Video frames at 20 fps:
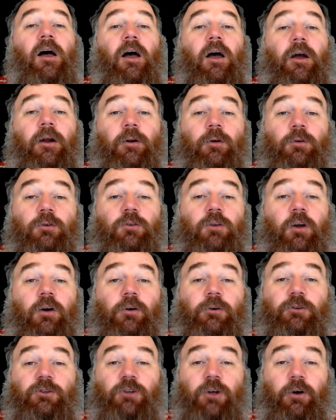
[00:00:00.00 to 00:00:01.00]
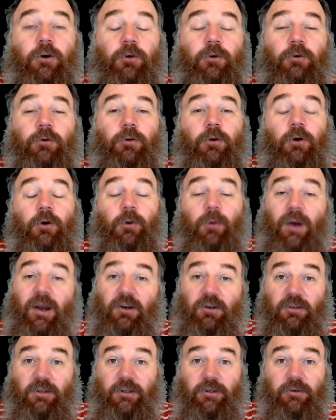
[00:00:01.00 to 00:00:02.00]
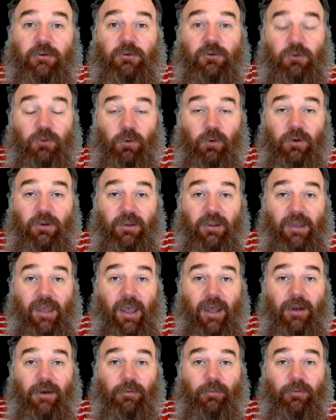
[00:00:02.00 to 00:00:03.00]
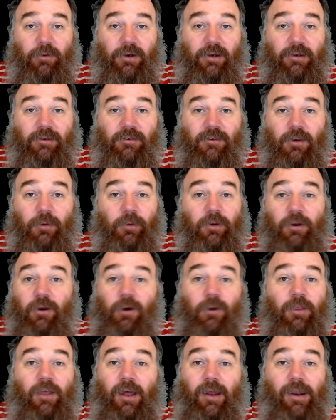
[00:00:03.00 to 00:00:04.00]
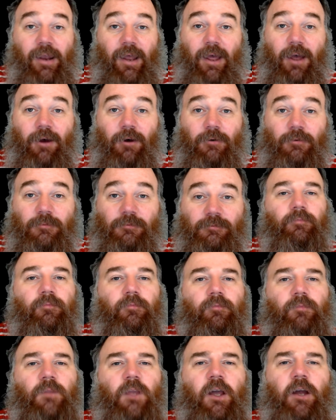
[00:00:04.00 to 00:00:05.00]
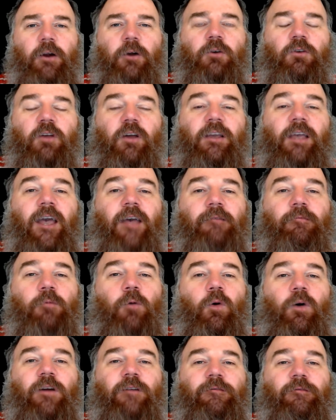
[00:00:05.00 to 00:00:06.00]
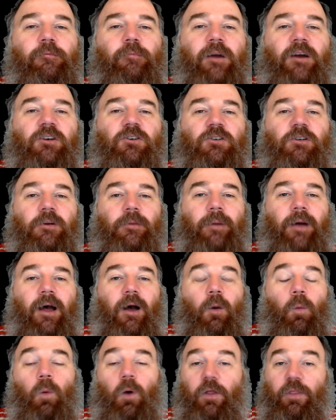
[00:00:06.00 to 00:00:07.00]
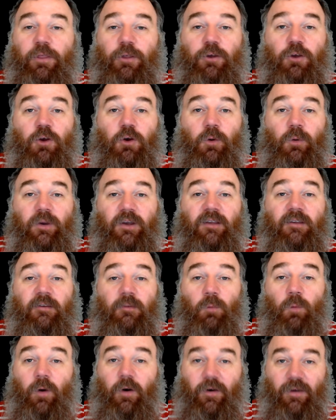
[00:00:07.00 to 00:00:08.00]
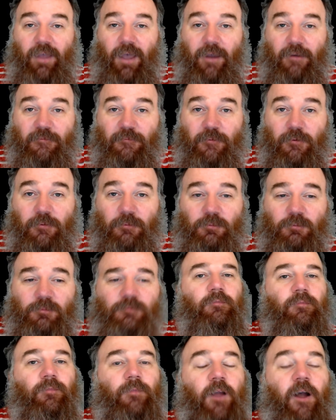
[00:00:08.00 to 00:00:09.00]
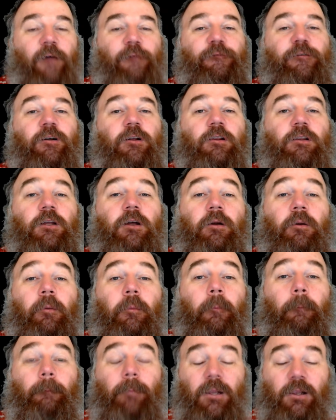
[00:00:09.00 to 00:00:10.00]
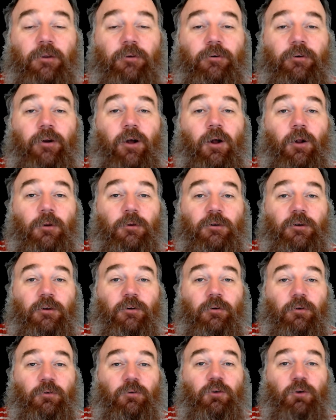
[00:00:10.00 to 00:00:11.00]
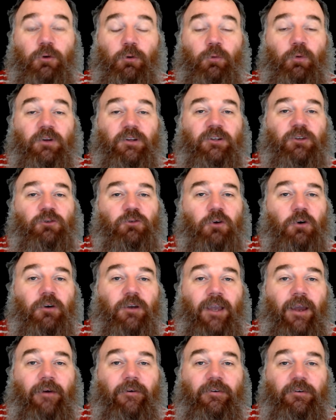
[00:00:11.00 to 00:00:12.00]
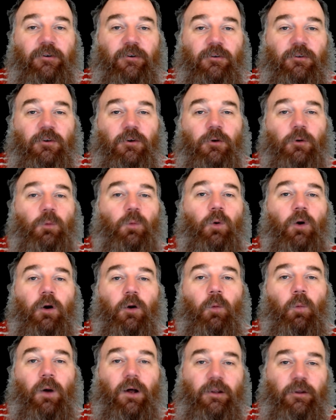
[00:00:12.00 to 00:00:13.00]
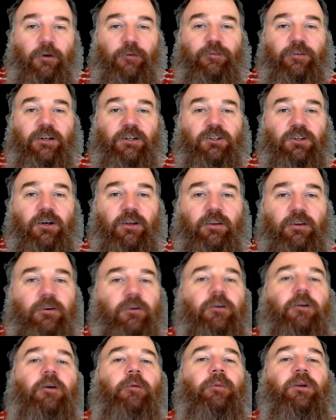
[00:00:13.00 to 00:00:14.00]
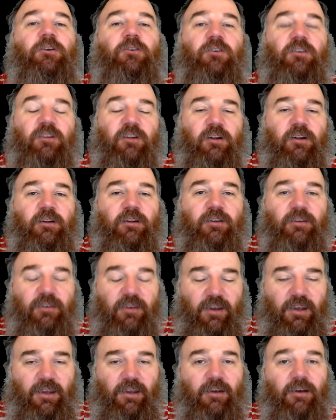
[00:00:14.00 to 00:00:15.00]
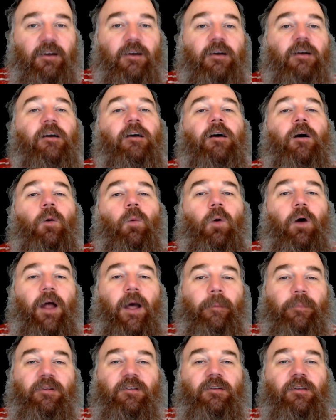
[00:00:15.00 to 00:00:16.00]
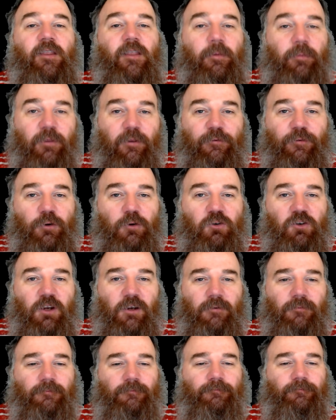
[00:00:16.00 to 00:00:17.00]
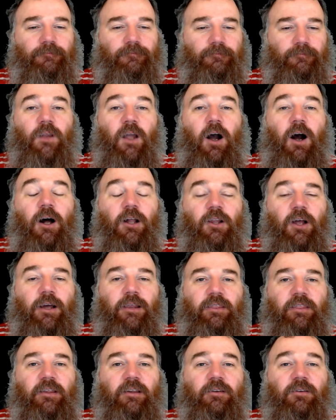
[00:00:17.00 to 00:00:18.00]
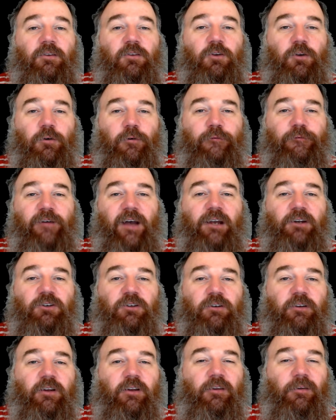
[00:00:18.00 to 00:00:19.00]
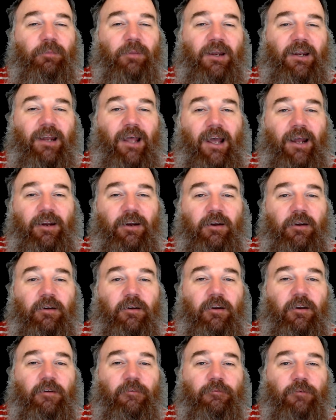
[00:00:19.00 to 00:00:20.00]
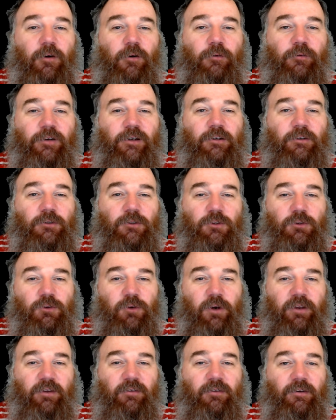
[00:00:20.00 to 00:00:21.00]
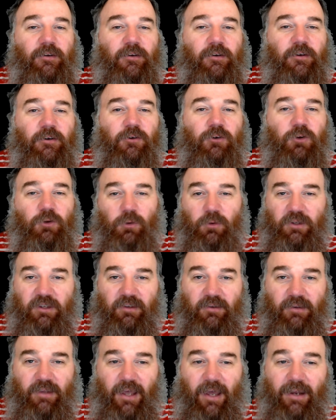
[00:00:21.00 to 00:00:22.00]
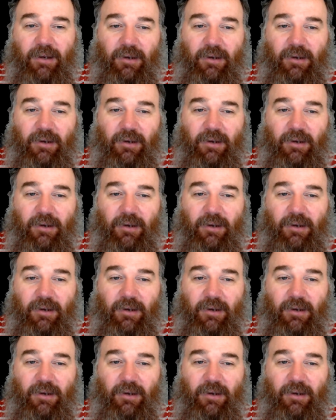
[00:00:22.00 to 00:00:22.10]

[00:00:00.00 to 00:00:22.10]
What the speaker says: It also showed who actually destroyed the Canterbury, so we know that now. It also gave more information about what the goo is and where it came from. I feel that Miller and Holden are two really strong characters who work well off each other, and I'm interested to see what happens to them in the future. I like this new faction that's been added involving Dresden and Julie's dad.